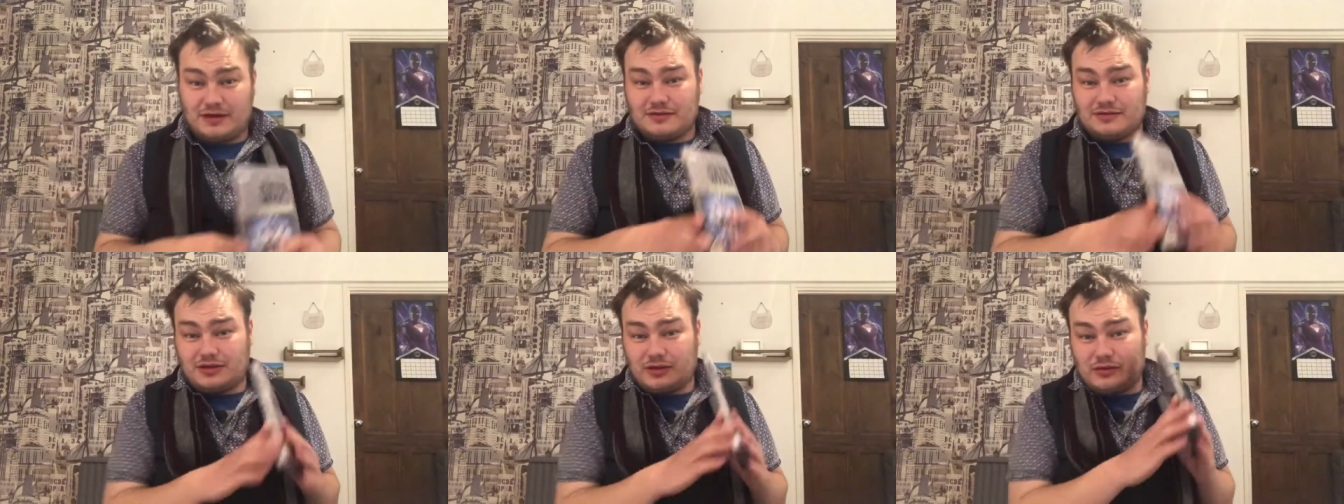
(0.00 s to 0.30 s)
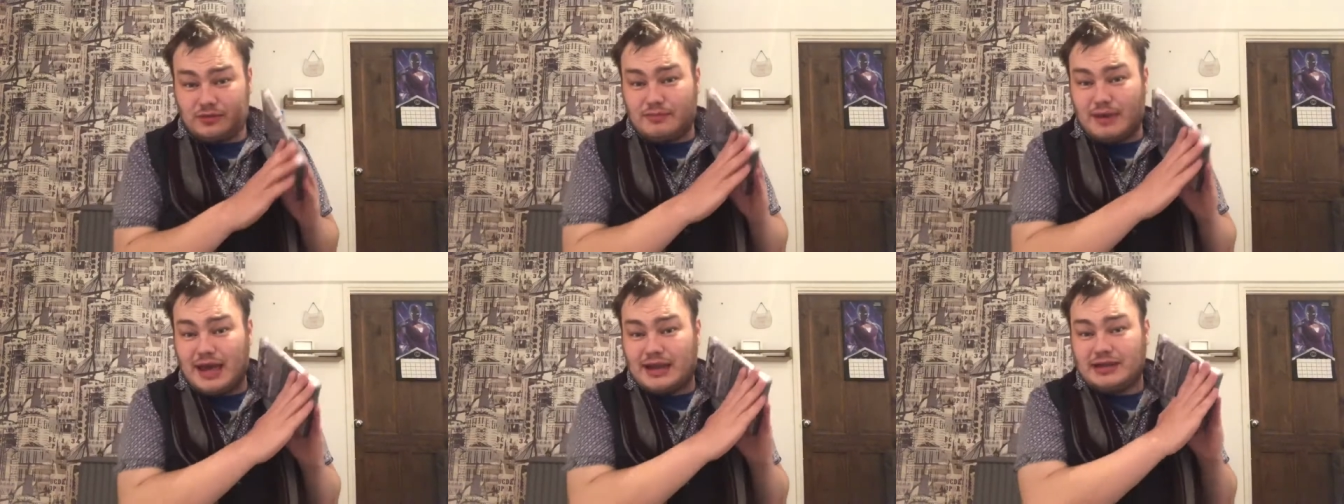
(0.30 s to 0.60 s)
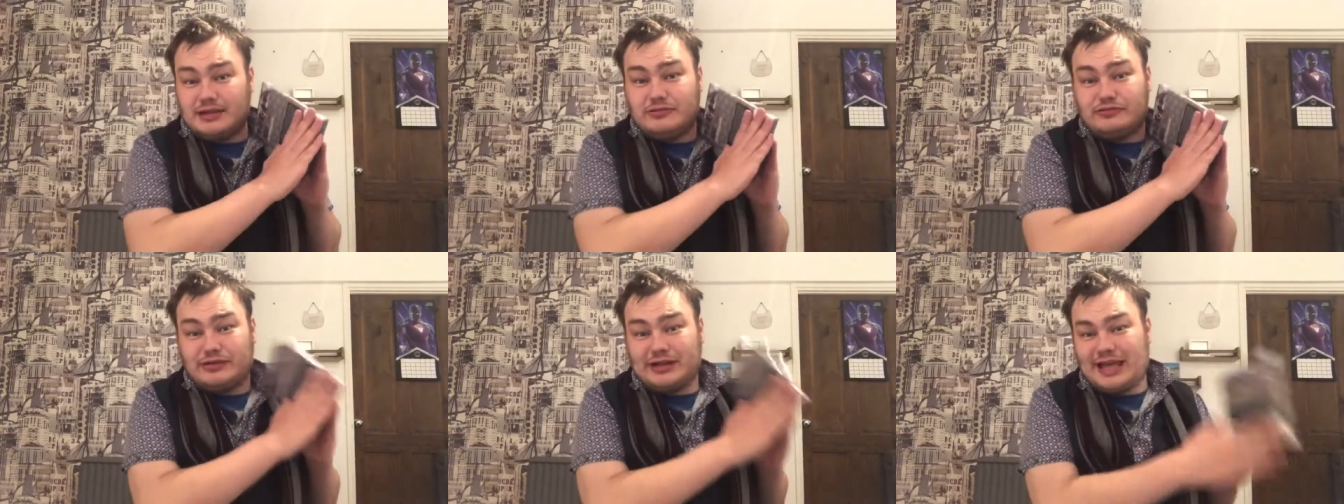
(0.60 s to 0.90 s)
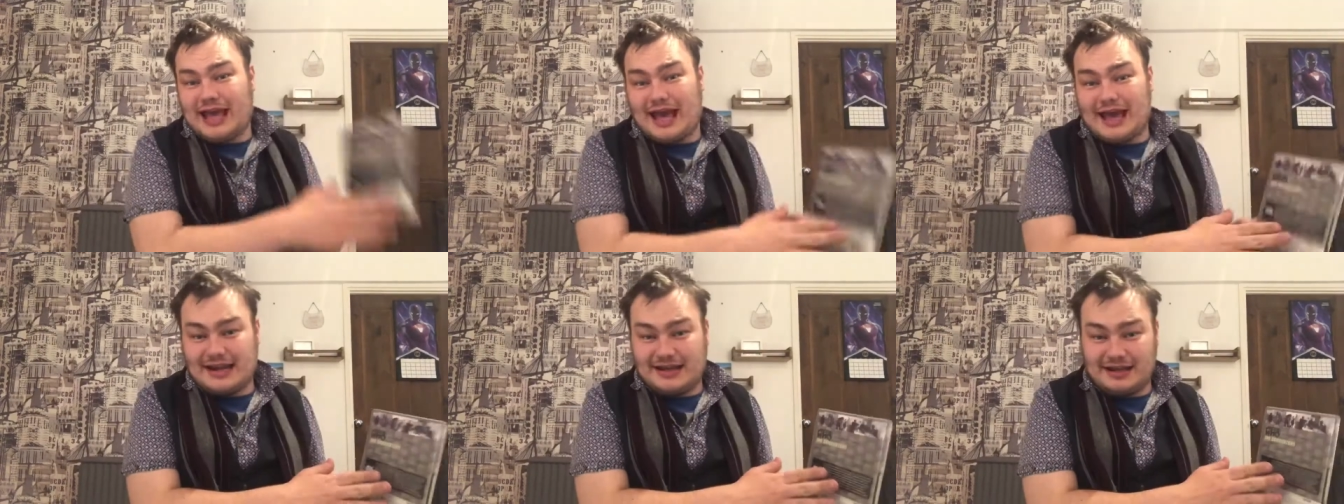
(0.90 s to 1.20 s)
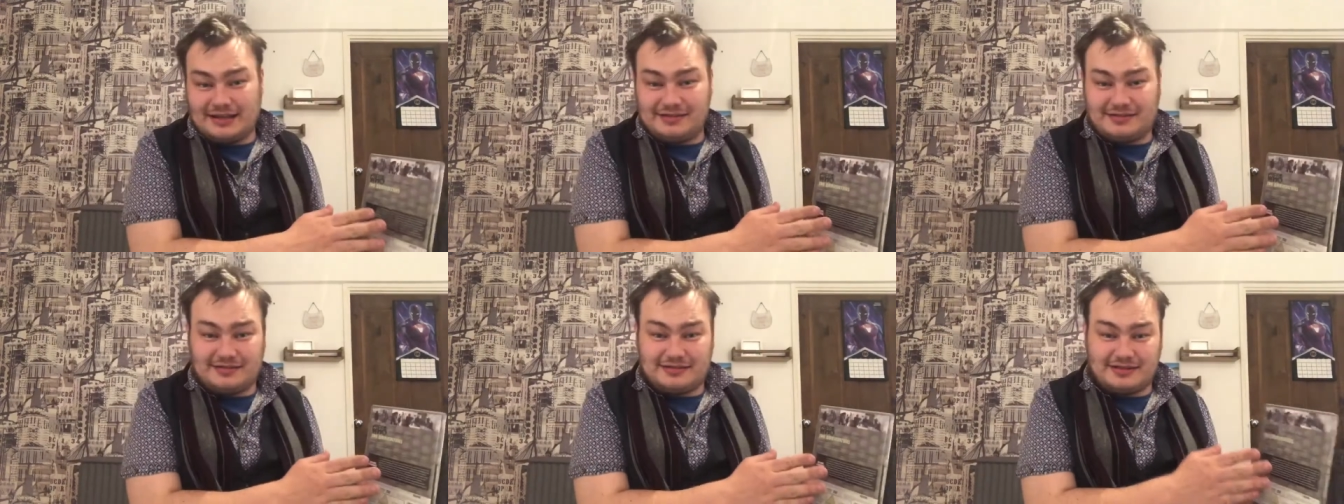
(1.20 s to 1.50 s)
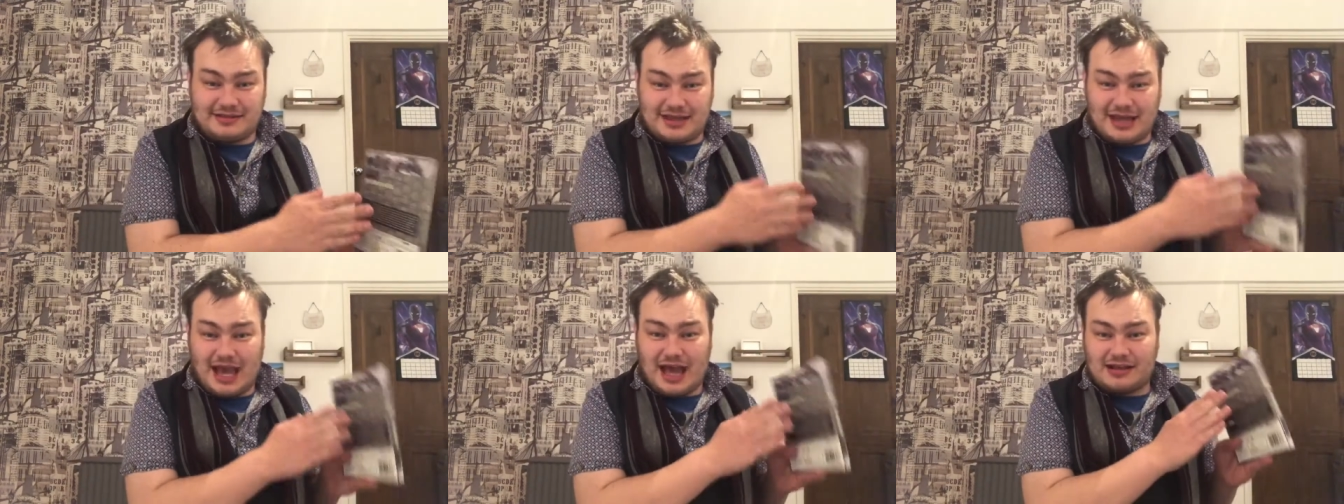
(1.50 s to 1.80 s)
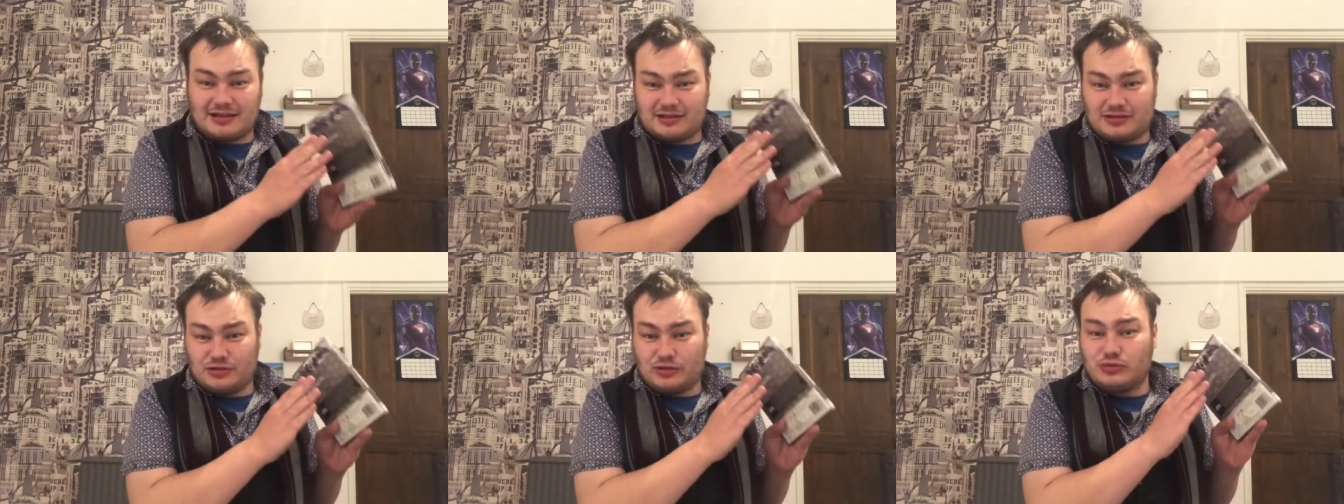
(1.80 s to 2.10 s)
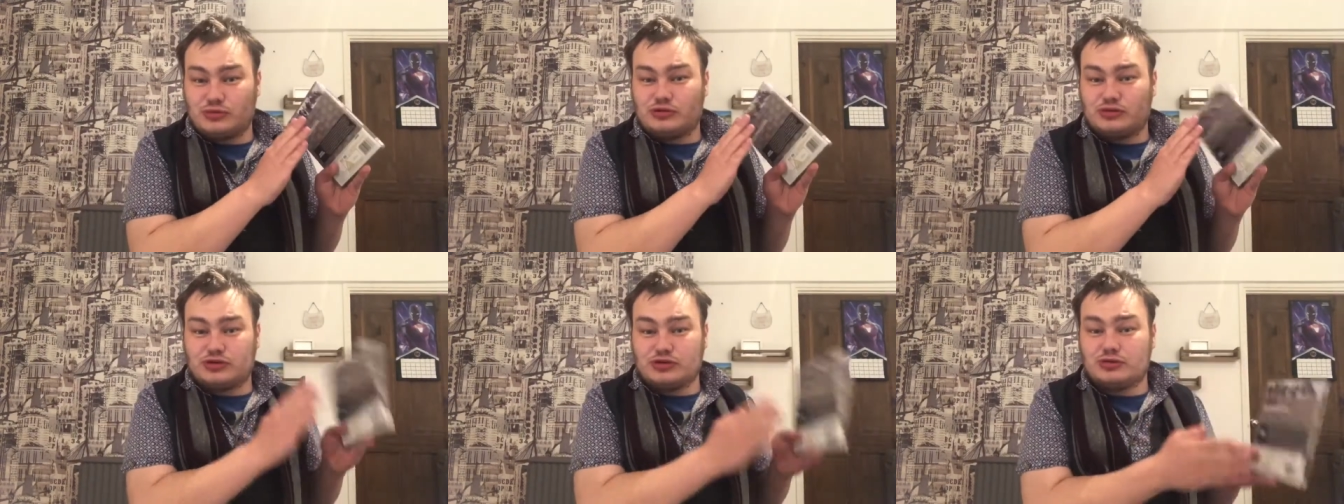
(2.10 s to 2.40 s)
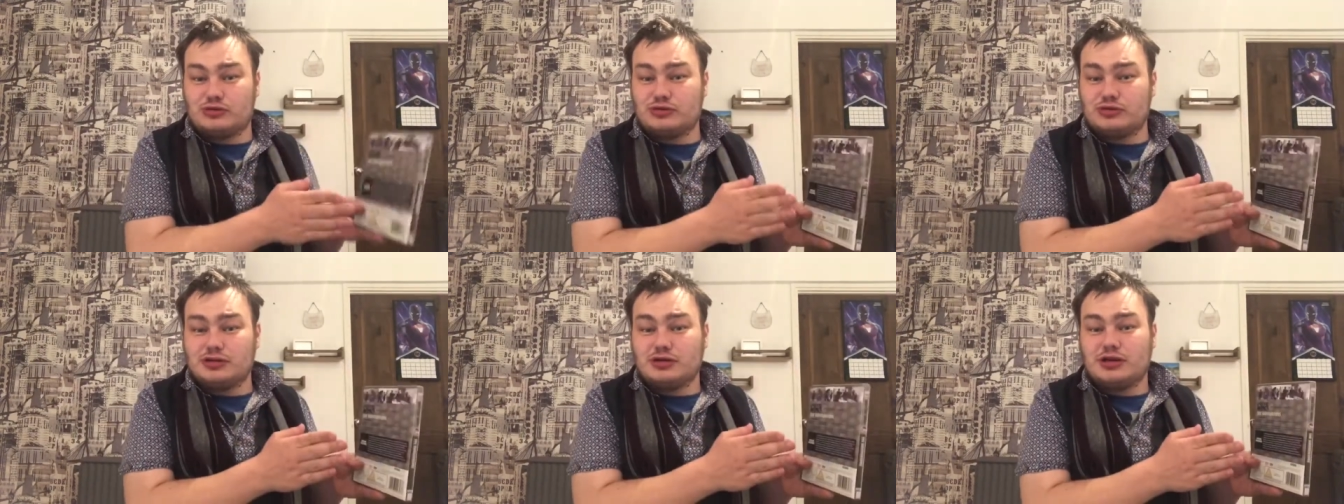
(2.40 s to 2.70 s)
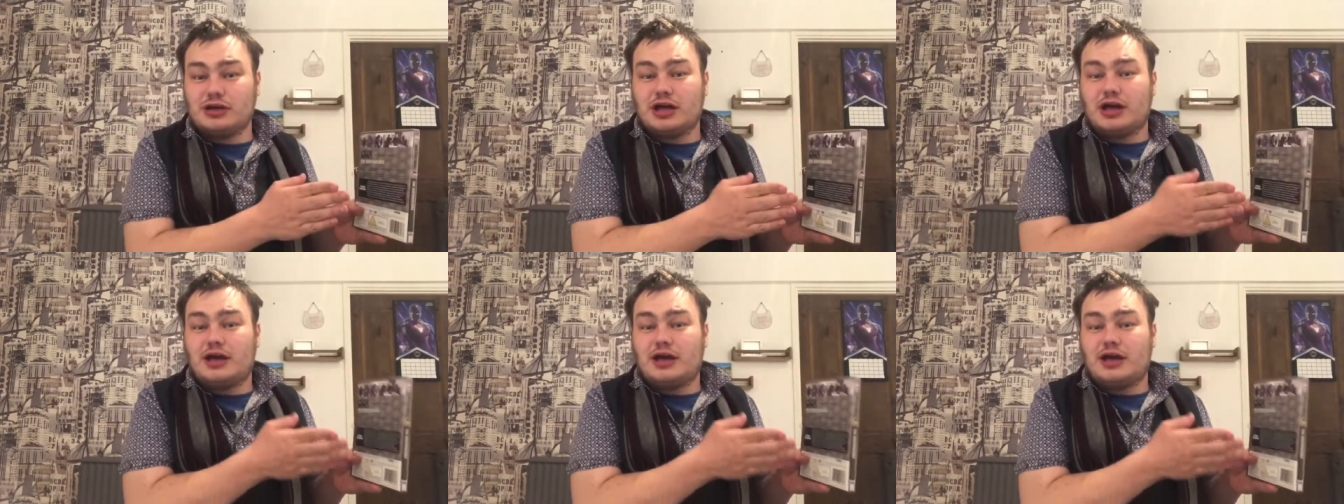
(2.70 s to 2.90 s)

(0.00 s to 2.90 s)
there were many re-edits that they had to do,